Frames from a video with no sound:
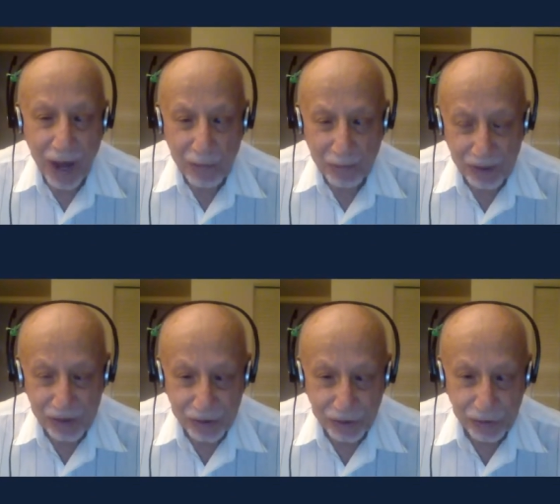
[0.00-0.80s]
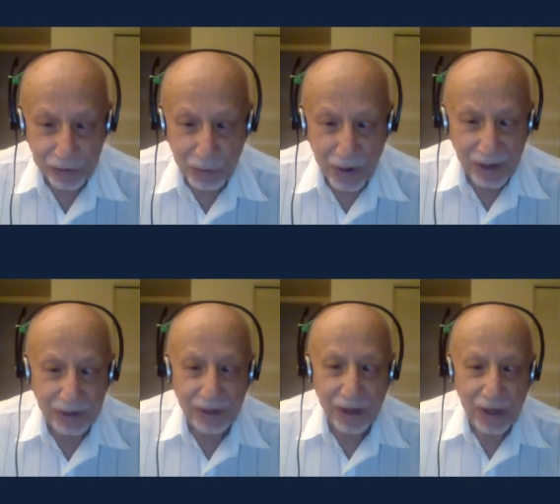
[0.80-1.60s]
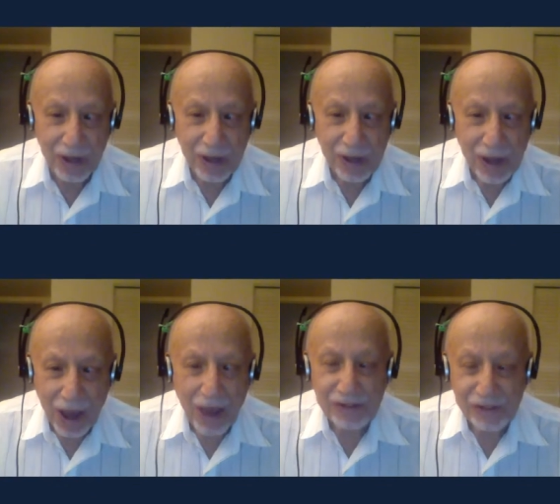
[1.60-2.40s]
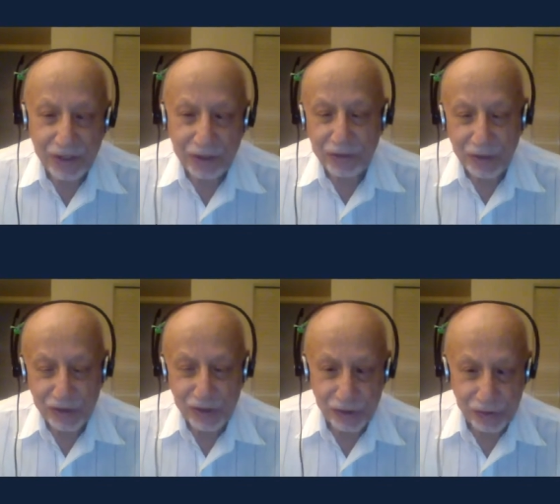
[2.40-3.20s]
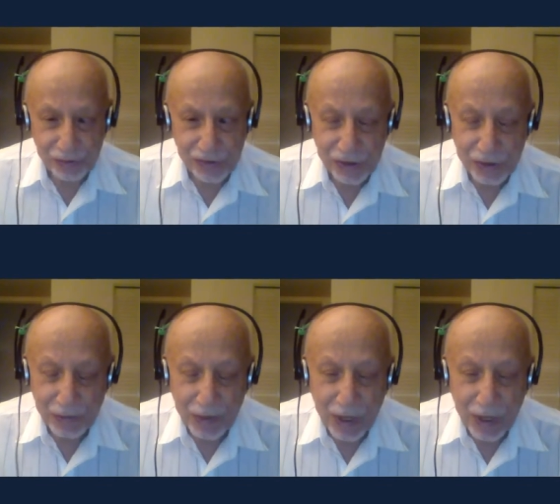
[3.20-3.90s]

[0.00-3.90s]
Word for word: happens to your mind. Ask the questions.